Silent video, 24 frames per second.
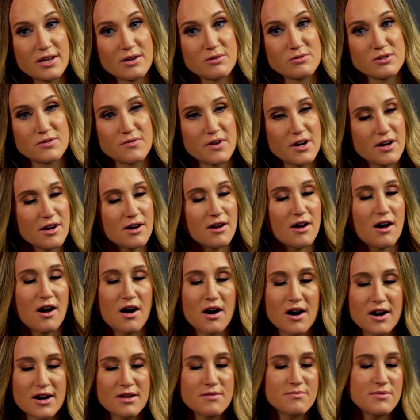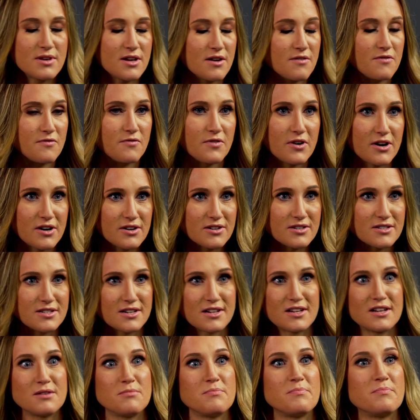it was very hard at me at first to
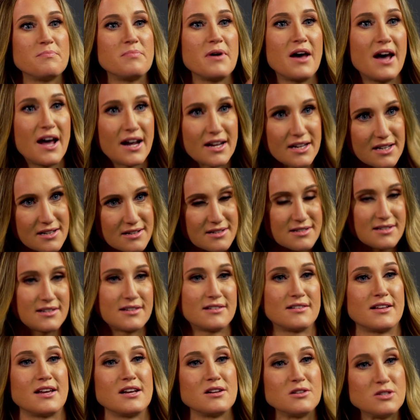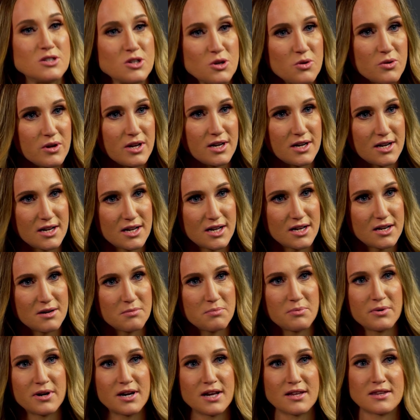get back into like doing
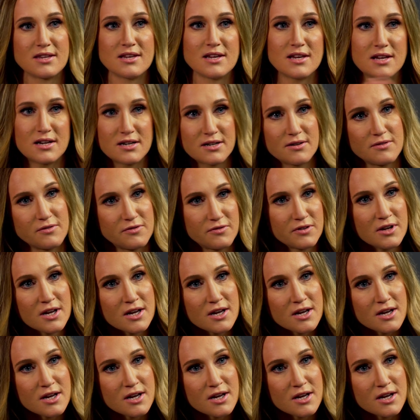it, but at the end of